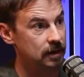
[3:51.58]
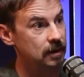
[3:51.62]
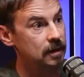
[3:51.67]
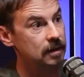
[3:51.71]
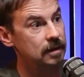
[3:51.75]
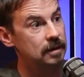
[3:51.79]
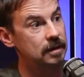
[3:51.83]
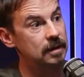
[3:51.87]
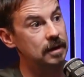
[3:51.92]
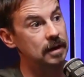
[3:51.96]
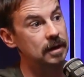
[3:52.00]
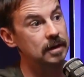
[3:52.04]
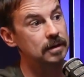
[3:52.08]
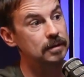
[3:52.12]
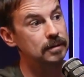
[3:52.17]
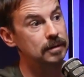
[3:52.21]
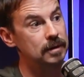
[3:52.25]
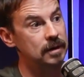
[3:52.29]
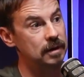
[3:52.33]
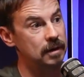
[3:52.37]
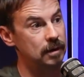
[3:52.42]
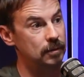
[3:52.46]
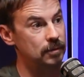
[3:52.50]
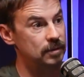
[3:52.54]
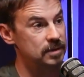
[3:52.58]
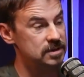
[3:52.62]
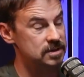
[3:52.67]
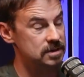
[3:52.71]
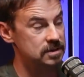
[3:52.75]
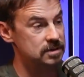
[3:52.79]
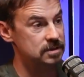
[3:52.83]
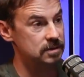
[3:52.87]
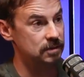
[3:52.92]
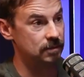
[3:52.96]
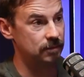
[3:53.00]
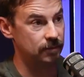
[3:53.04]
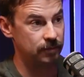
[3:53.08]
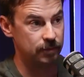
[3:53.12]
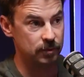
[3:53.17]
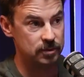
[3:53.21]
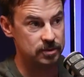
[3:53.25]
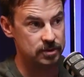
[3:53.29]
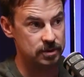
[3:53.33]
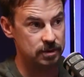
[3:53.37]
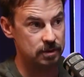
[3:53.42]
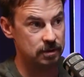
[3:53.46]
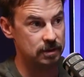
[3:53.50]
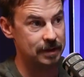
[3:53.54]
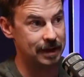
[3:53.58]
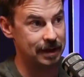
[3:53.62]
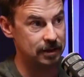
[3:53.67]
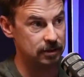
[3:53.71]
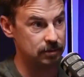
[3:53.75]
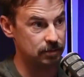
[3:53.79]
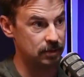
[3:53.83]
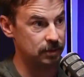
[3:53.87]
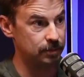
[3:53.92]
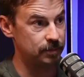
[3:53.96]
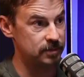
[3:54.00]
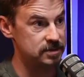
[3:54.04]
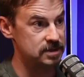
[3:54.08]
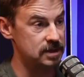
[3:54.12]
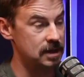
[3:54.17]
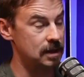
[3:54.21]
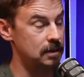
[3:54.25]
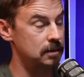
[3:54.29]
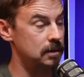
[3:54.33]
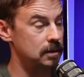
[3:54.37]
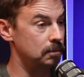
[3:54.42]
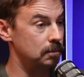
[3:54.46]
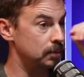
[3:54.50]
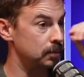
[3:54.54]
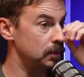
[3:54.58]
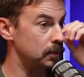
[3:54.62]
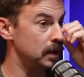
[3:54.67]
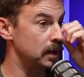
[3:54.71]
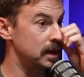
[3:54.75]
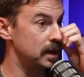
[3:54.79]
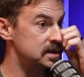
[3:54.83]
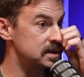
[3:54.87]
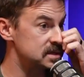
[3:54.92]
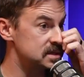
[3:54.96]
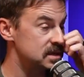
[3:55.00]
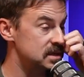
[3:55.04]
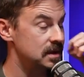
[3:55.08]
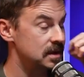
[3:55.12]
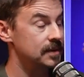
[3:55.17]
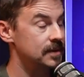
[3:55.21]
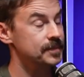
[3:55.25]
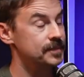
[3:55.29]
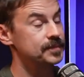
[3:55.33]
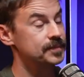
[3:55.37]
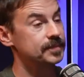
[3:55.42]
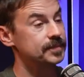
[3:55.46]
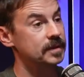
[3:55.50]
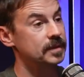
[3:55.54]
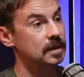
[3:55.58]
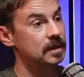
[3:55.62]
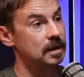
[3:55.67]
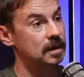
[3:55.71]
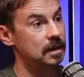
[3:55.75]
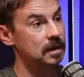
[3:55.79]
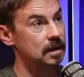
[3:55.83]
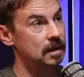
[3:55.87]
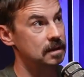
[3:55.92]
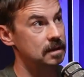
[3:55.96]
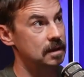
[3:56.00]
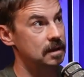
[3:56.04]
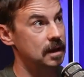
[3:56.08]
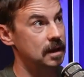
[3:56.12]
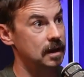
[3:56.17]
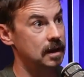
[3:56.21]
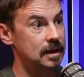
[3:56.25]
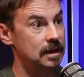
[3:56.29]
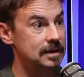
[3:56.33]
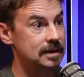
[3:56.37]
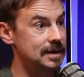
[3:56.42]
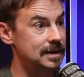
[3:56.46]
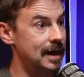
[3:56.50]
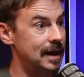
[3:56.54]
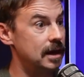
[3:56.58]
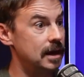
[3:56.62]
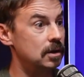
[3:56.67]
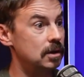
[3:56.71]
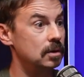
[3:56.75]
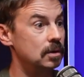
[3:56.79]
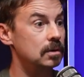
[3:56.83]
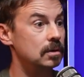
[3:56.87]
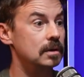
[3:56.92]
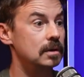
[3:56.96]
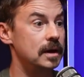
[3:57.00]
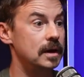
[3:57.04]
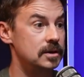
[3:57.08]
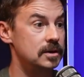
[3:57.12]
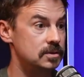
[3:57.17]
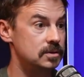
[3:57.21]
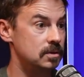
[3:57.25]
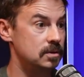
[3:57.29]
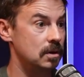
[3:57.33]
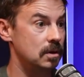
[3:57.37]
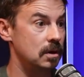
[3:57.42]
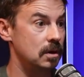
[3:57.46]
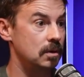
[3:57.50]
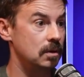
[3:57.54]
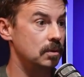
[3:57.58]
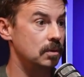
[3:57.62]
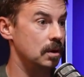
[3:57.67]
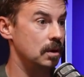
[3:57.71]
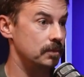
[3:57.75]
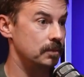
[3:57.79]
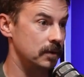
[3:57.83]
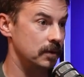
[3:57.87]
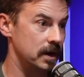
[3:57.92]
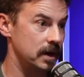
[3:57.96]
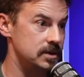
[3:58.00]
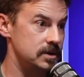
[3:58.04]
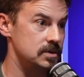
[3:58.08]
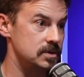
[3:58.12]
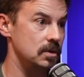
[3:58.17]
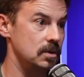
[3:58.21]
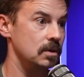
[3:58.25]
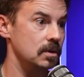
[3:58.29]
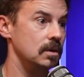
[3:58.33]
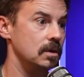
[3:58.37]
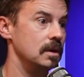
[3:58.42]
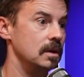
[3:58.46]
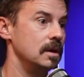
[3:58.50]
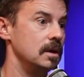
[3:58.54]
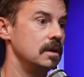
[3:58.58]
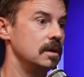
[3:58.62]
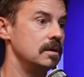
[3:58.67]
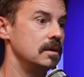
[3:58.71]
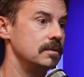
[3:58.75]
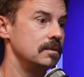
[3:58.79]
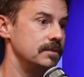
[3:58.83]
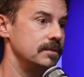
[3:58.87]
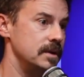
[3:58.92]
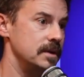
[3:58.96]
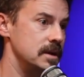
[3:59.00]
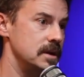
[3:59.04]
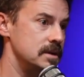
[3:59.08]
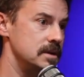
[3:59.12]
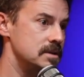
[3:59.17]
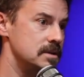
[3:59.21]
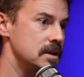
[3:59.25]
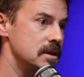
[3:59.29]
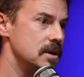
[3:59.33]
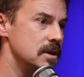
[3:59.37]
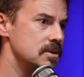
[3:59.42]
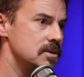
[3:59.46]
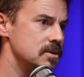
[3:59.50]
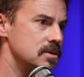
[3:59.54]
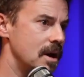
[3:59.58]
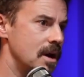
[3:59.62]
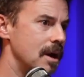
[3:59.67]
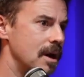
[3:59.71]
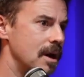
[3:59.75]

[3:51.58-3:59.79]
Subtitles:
okay, which is for sure that 3%. And then plus any title, escrow, appraisal, fees. So I